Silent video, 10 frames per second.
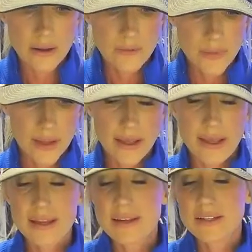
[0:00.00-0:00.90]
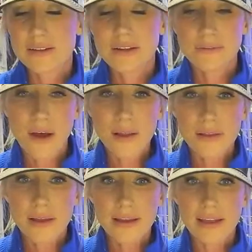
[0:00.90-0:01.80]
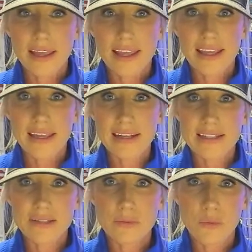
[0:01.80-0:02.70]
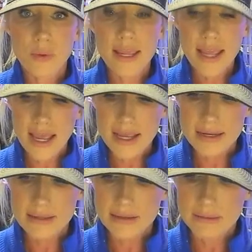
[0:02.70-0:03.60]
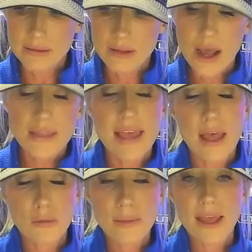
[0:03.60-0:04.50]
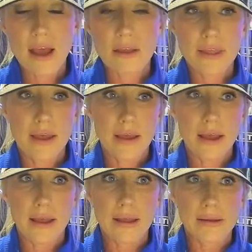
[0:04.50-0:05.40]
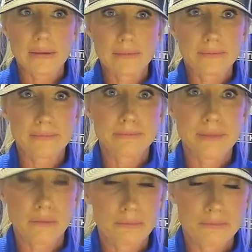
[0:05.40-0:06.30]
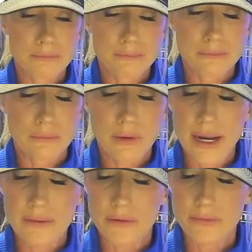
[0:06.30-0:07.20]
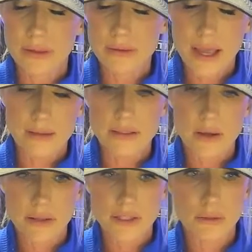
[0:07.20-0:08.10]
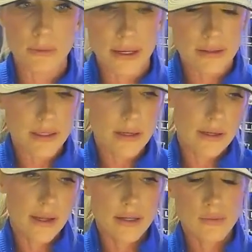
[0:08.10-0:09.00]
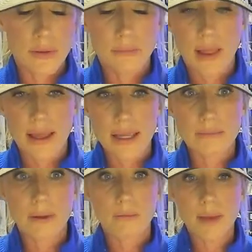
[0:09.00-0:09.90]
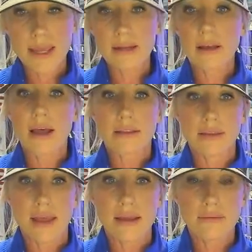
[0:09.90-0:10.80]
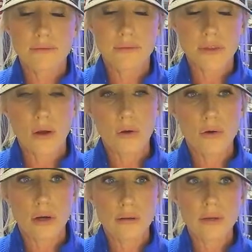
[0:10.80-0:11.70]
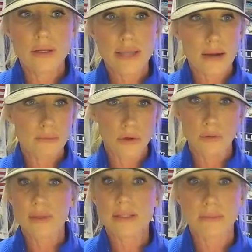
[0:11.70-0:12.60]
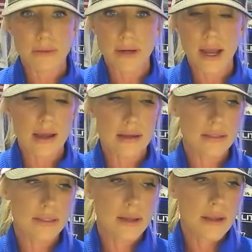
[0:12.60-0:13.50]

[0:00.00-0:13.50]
to Eufaula, and we had gotten the the whatever those houses are that you rent. I just went blank, but we had gotten that for the whole group because I have room with some other guys,